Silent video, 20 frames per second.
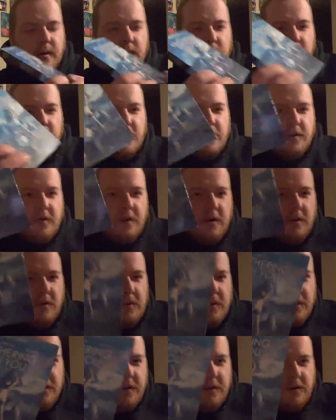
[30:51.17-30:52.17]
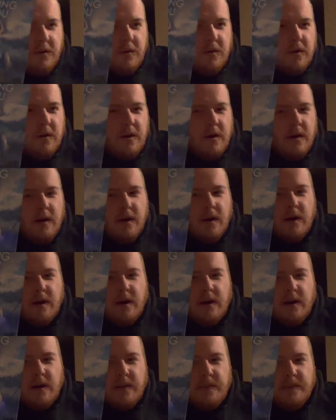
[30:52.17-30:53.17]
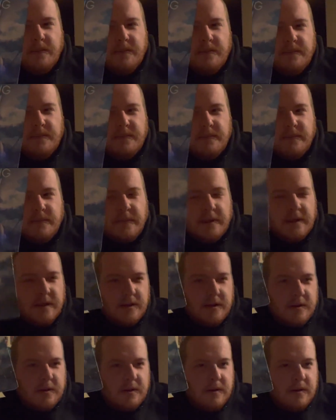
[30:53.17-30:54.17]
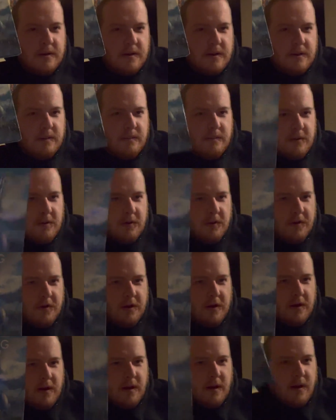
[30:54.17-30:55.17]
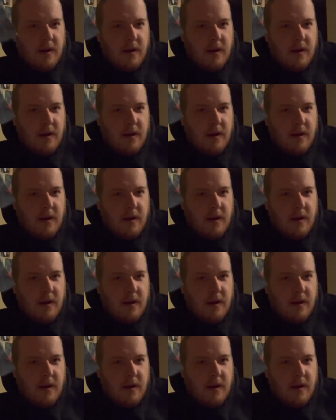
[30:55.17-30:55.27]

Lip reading: Weathering with You. It's a movie.